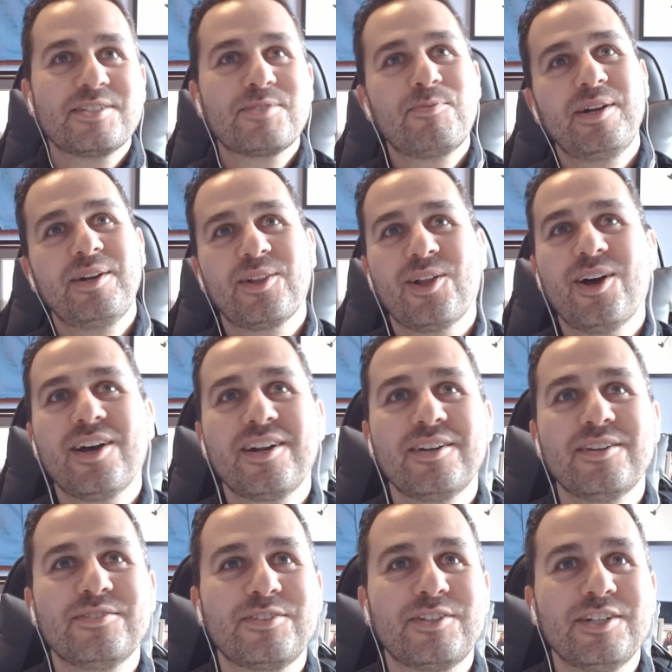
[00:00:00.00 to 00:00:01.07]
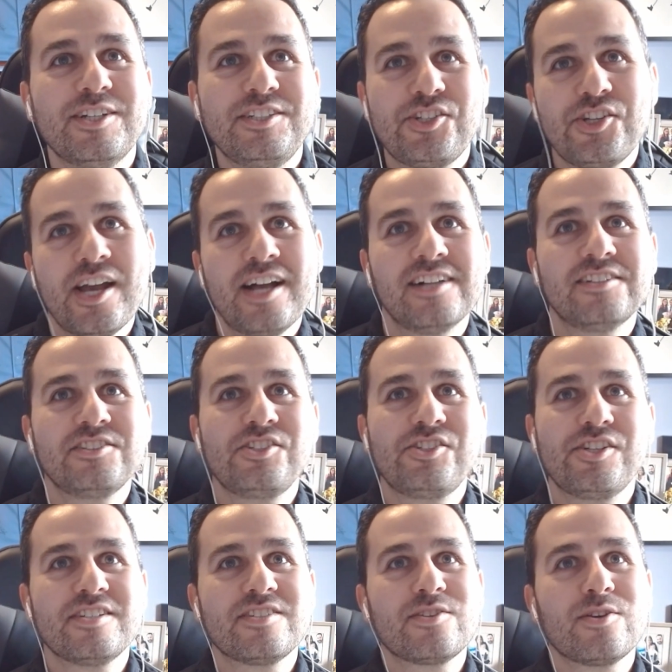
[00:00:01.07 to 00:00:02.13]
lot of good challenges
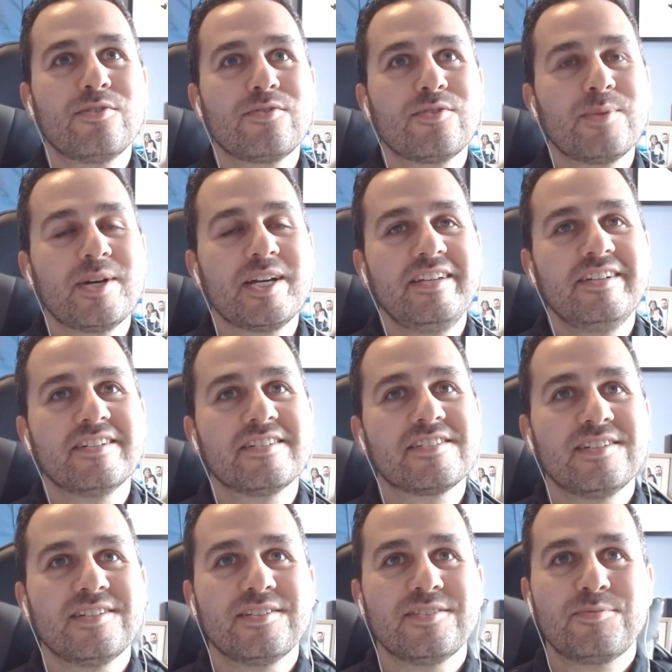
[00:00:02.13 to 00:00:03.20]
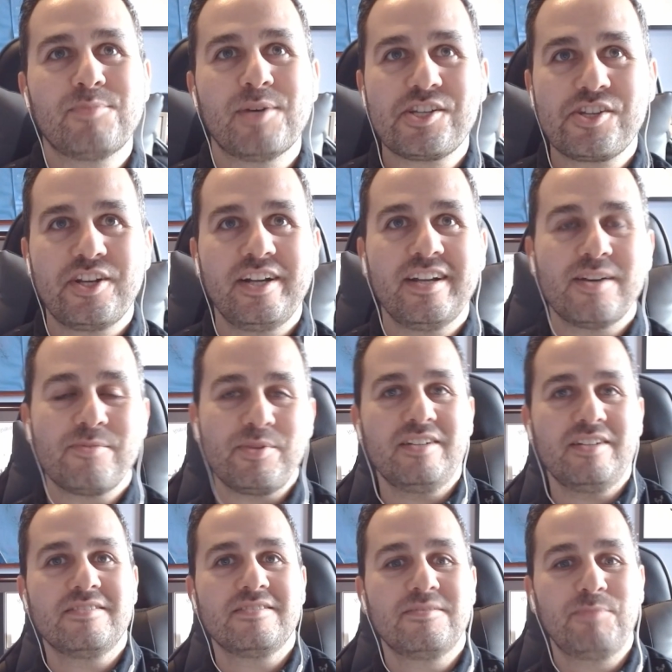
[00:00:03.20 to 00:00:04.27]
over my years of budgeting. I mean,
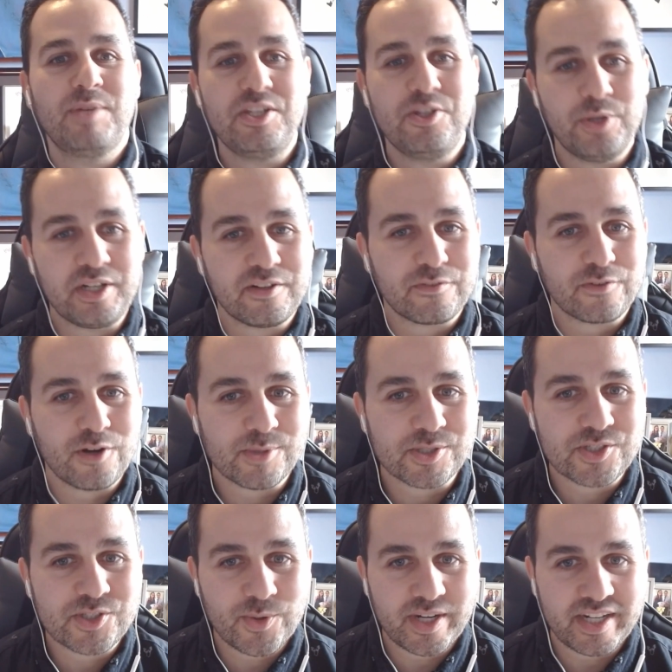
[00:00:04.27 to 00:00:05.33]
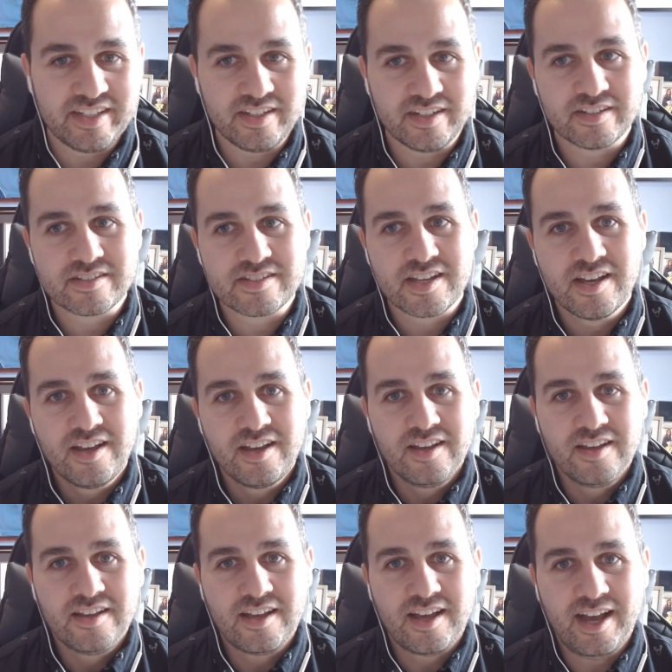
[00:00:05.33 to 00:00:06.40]
been doing it for almost 20 years.
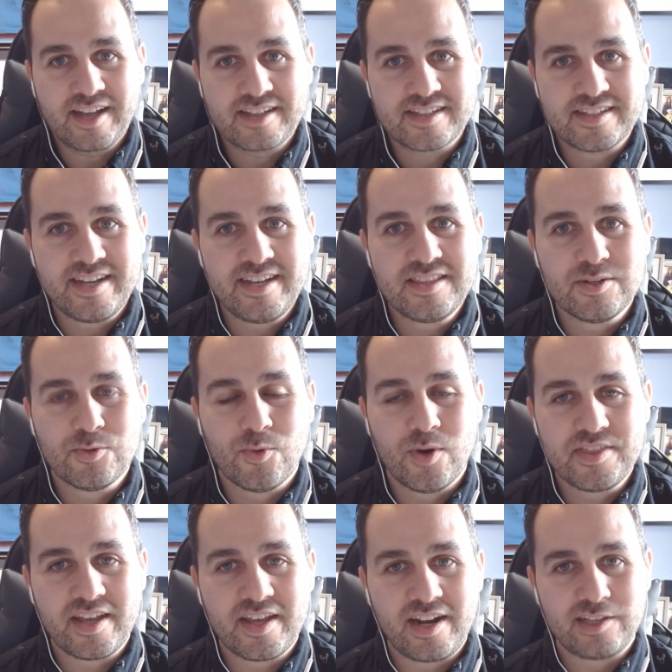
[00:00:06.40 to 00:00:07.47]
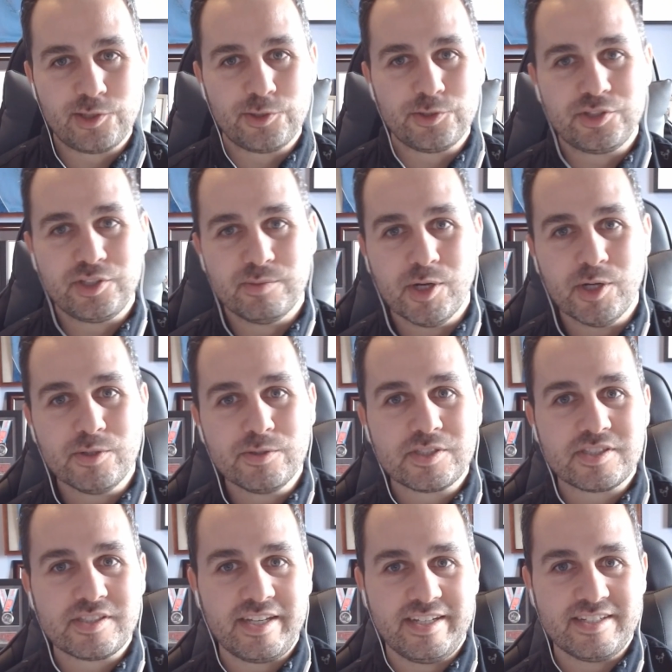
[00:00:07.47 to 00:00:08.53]
I'd say the one that I learned the
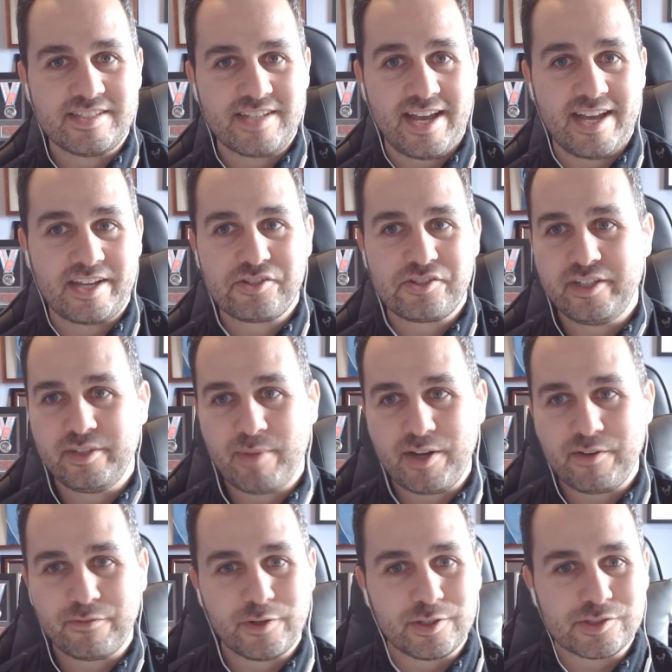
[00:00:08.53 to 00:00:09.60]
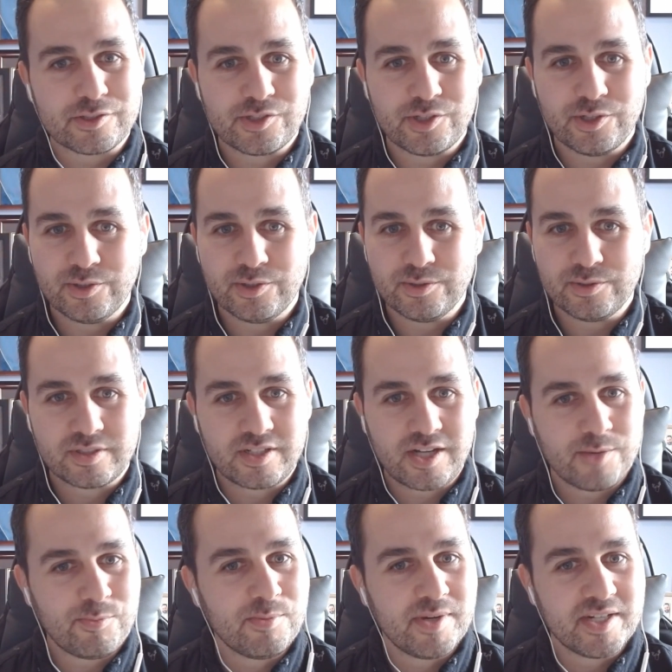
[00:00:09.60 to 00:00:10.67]
most is actually my first. So, a
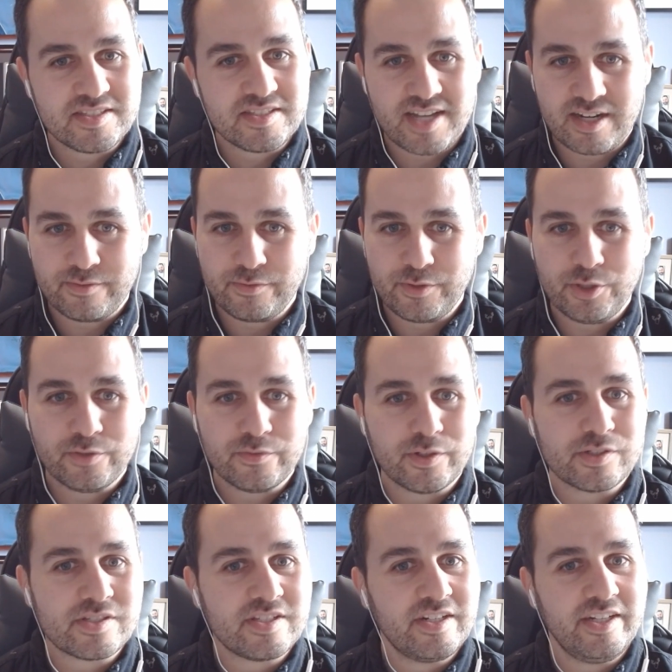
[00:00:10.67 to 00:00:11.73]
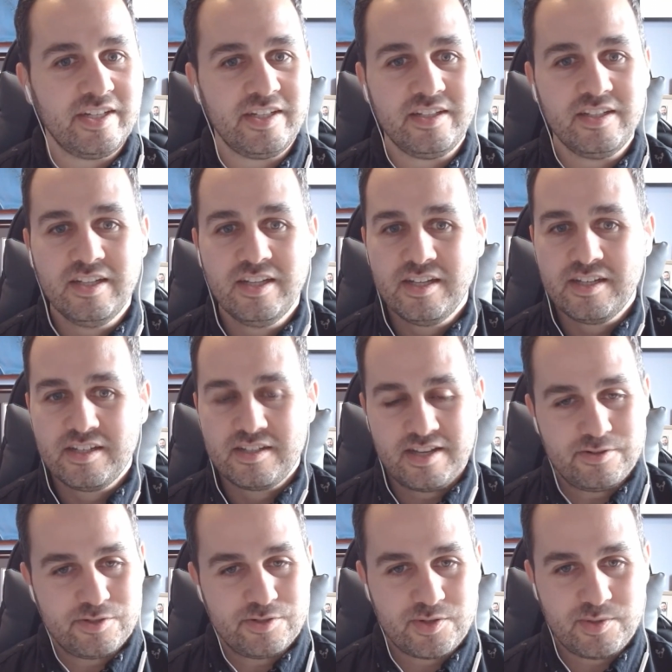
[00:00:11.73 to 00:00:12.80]
couple months out of university,
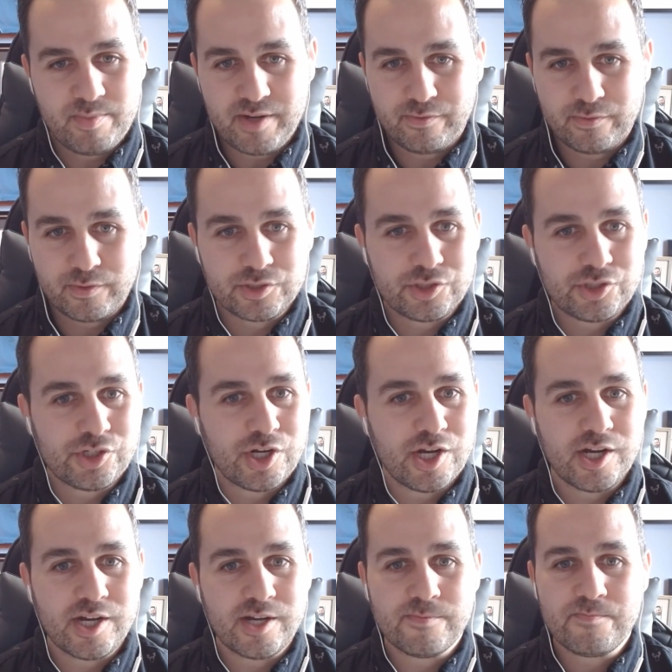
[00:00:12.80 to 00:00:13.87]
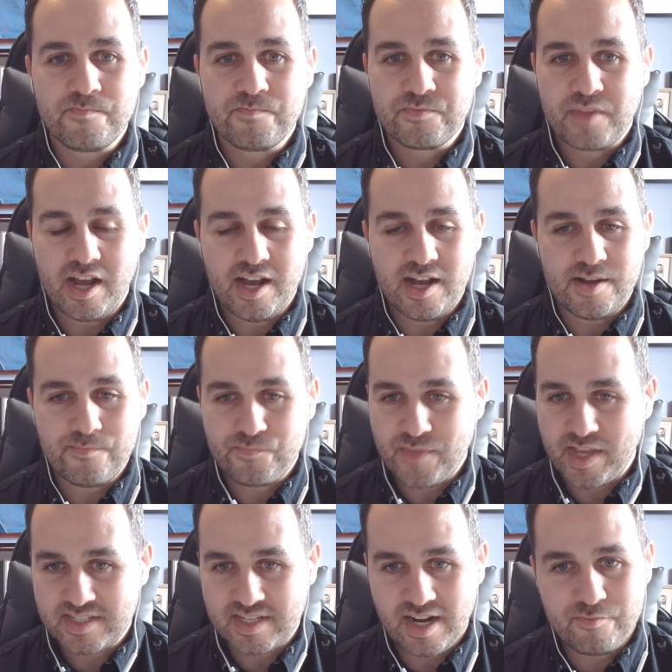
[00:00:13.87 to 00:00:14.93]
I was in my first job um,
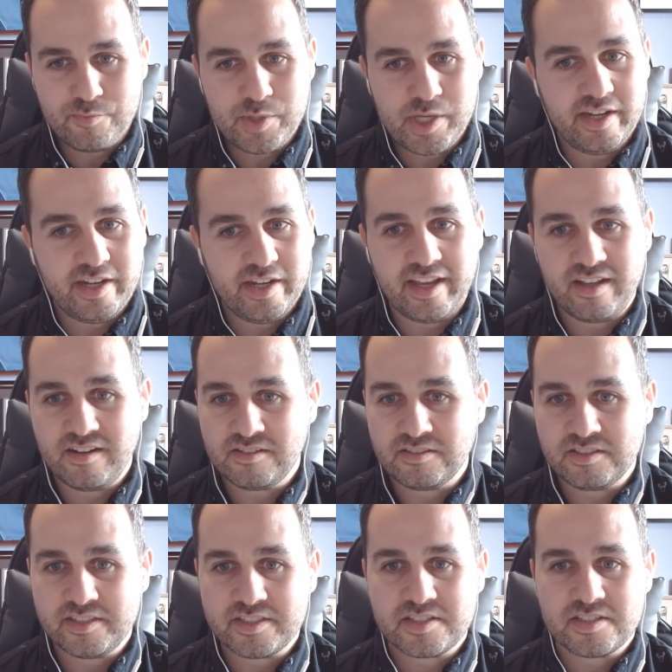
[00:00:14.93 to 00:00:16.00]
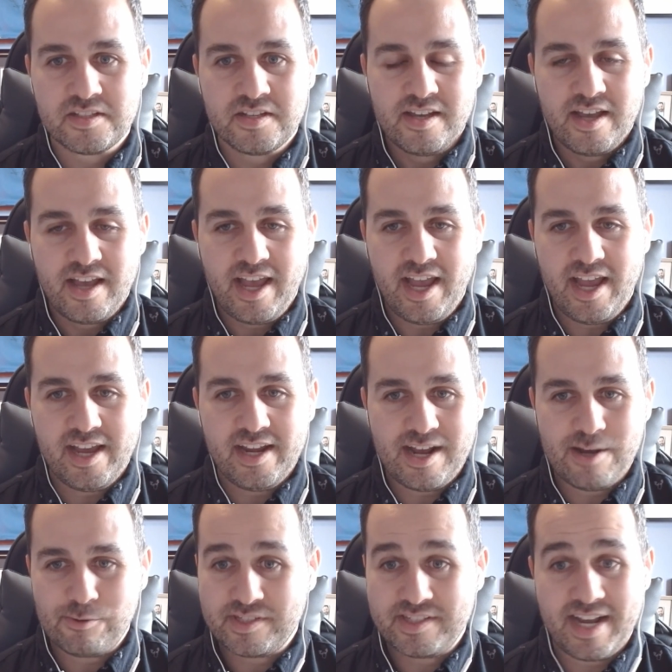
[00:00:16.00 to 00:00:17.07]
as an FP&A analyst, and
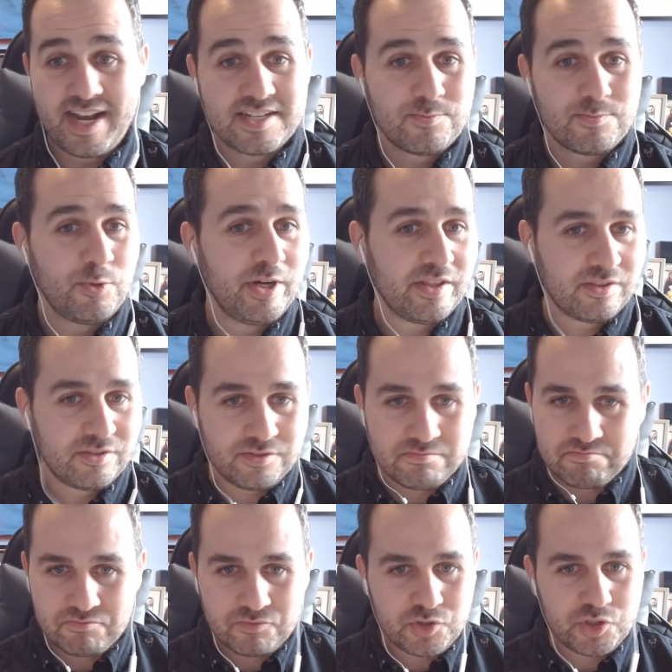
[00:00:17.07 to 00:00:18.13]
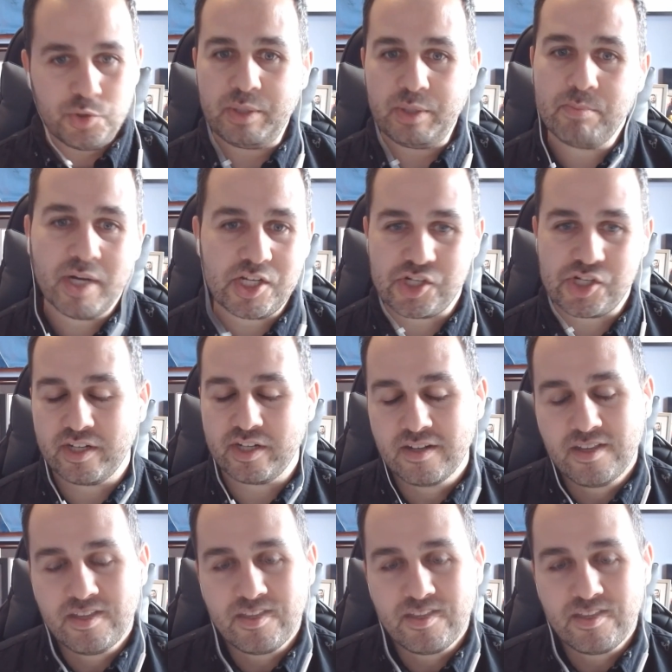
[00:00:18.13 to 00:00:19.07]
I was tasked with doing budget.